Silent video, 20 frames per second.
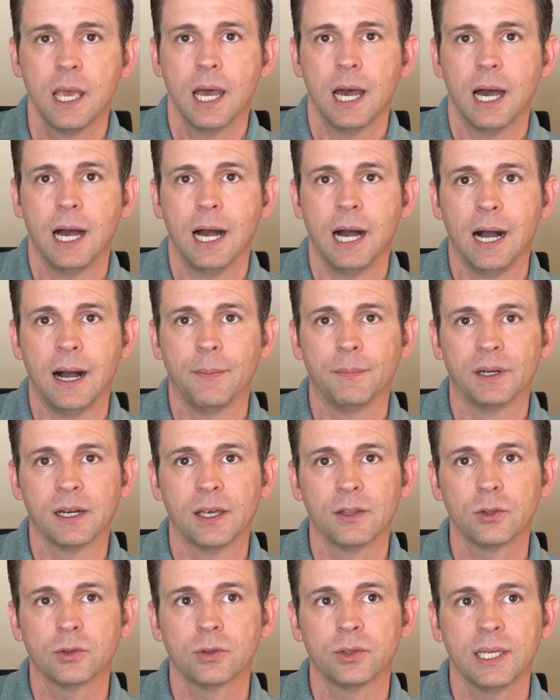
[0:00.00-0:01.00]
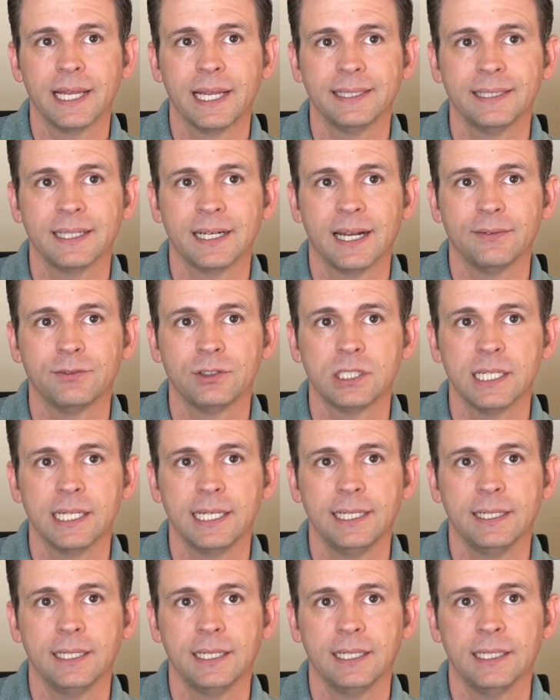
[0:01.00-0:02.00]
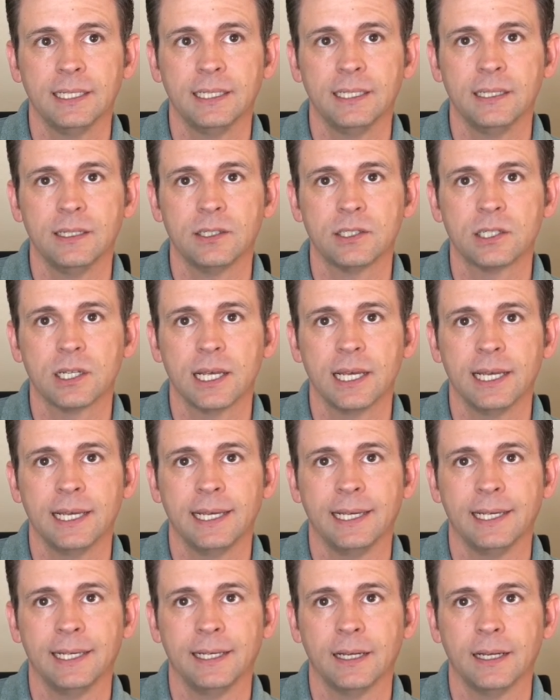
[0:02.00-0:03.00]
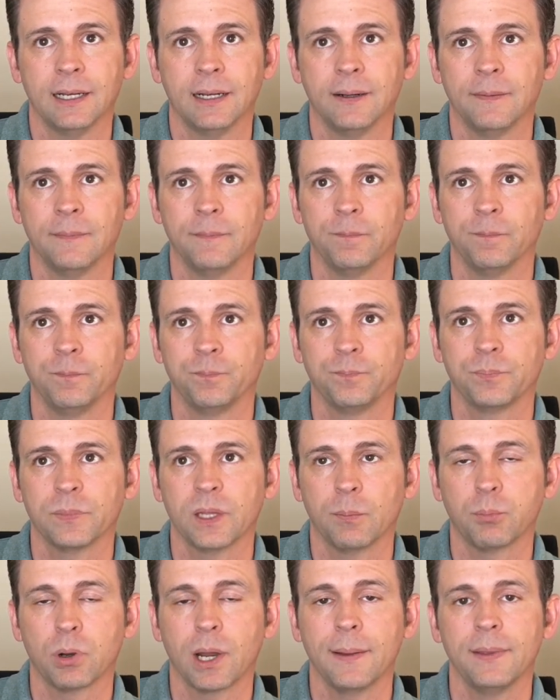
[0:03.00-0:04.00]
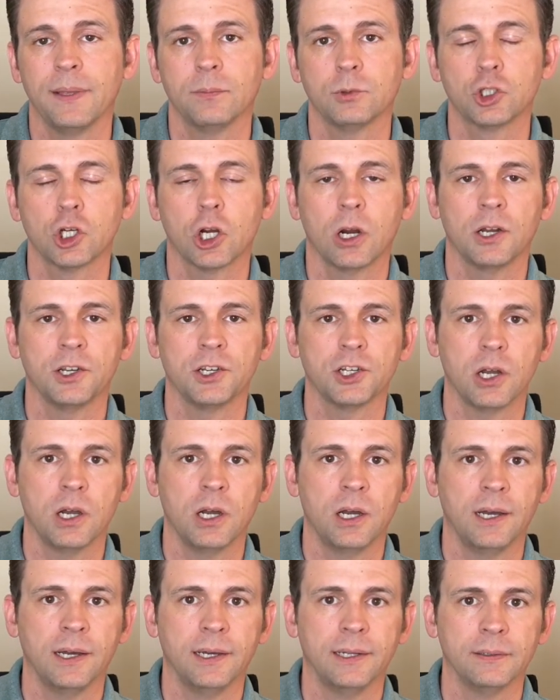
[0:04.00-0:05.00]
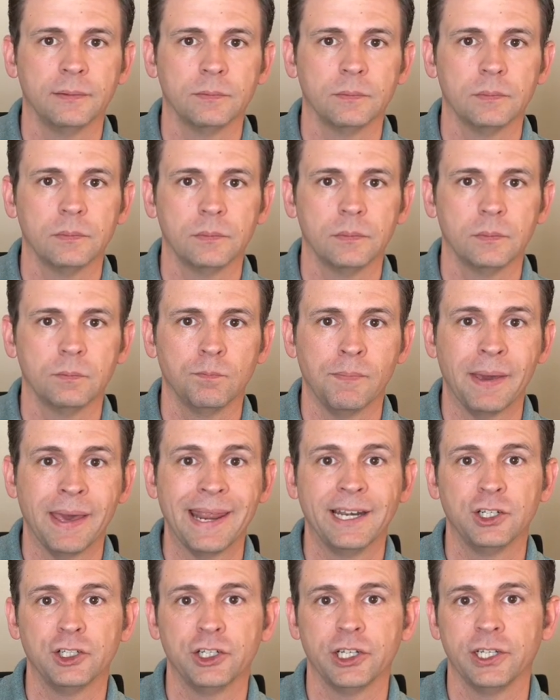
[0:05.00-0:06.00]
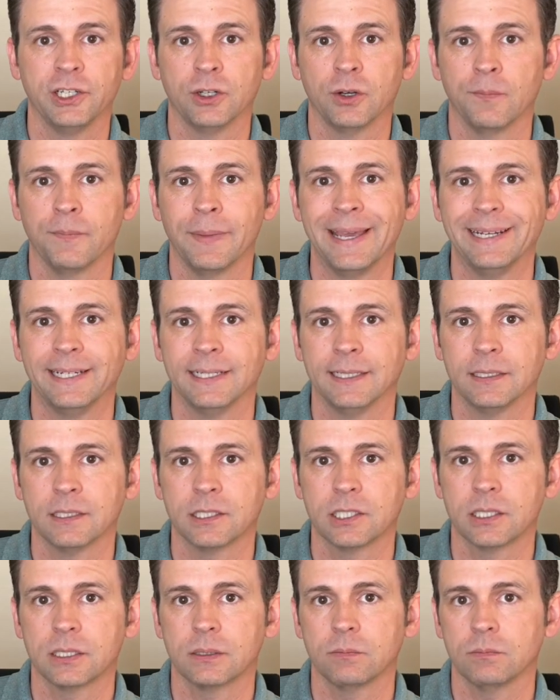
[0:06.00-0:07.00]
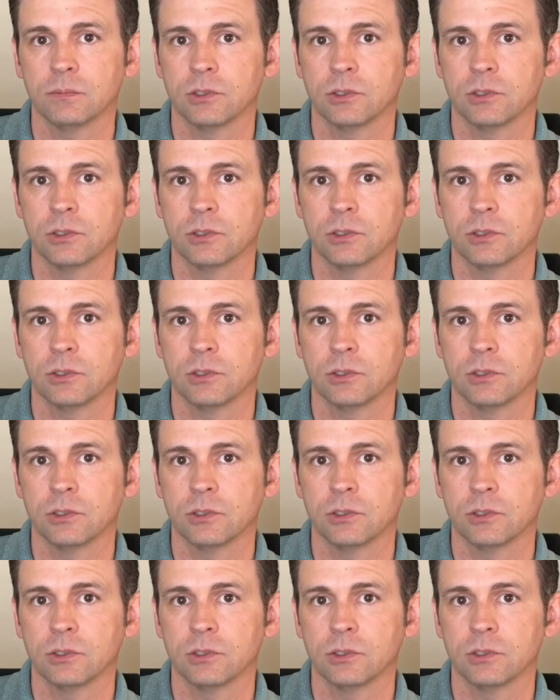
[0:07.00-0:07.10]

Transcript: Another thing that I've seen is a premium charge on managing your maintenance,